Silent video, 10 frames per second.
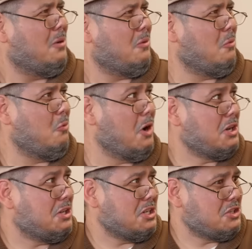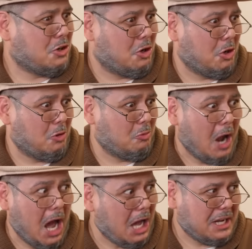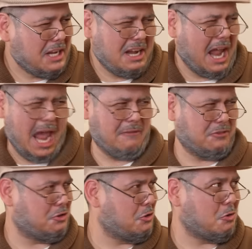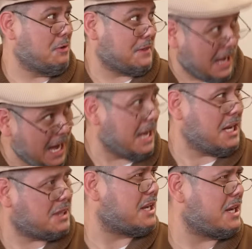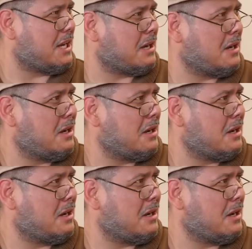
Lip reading: What does karate have to do with anything?